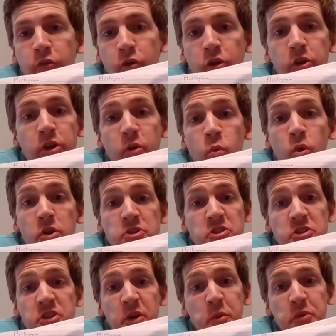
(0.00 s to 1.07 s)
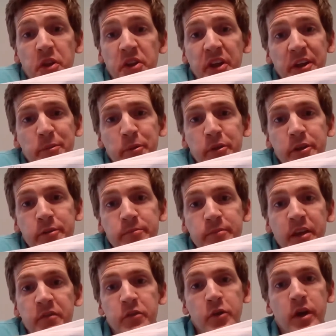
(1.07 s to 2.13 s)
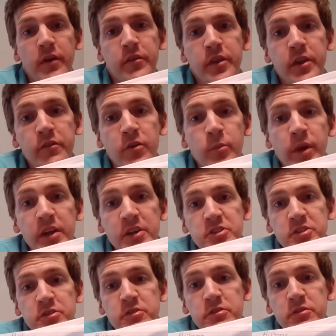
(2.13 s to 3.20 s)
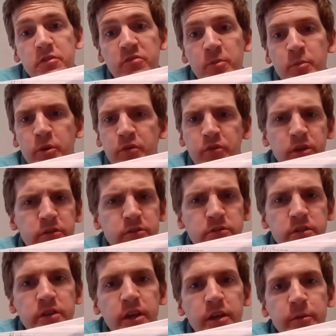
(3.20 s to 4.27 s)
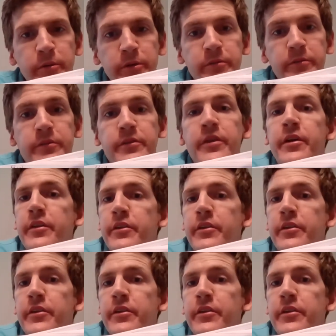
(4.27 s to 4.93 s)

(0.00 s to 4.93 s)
Really, once you're done with the labeling, if you have the information from your frequency table,